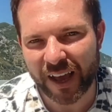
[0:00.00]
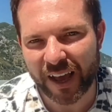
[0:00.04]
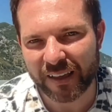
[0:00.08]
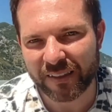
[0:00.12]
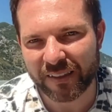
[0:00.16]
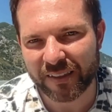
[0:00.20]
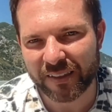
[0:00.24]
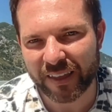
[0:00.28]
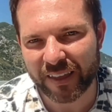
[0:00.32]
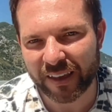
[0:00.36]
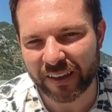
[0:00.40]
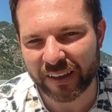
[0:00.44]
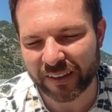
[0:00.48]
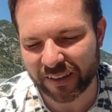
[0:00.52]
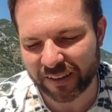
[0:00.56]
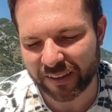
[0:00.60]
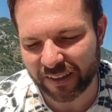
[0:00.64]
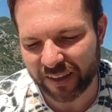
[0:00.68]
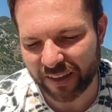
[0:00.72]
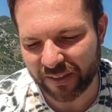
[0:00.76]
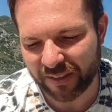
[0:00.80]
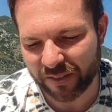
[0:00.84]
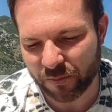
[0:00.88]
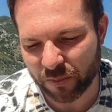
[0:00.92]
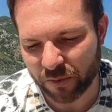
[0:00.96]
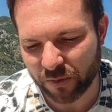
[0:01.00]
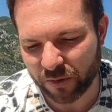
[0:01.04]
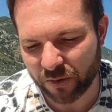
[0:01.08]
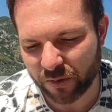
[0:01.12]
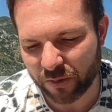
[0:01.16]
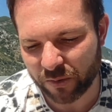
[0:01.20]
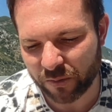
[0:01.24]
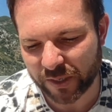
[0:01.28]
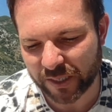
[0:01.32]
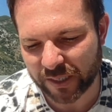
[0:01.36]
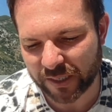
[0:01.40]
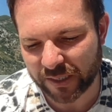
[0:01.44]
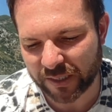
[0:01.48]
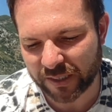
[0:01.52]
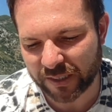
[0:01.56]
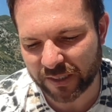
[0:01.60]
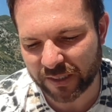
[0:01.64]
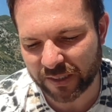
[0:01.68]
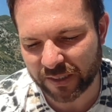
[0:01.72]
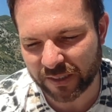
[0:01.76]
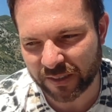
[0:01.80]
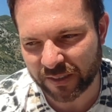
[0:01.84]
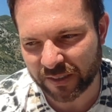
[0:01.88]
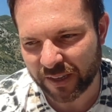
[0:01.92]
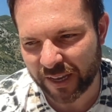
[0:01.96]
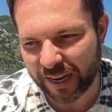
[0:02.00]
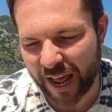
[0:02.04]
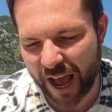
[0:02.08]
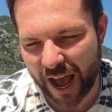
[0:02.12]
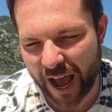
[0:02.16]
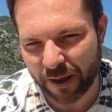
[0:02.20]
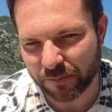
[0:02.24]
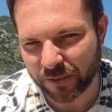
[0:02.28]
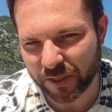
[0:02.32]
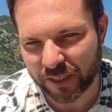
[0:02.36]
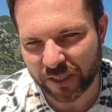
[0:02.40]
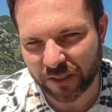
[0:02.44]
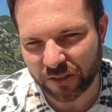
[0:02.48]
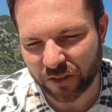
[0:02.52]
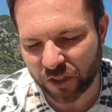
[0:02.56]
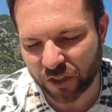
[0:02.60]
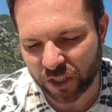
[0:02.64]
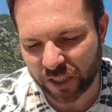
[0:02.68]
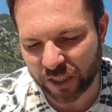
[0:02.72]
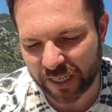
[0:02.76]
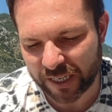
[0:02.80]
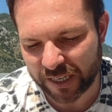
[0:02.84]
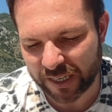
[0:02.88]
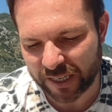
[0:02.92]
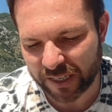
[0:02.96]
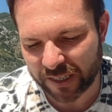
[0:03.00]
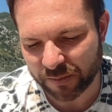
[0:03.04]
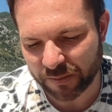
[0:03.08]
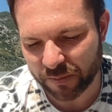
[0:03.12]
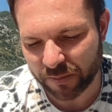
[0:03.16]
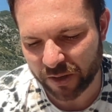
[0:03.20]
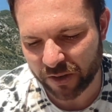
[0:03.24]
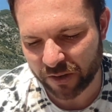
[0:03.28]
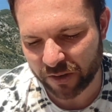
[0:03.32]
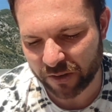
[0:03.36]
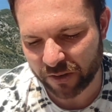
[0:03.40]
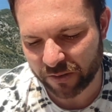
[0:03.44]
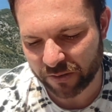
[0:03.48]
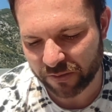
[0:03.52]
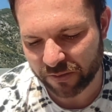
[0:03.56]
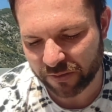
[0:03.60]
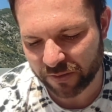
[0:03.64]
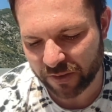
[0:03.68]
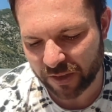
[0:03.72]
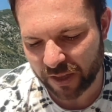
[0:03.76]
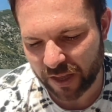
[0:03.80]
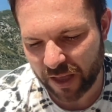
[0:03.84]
I think that the ball was an absolute genius move.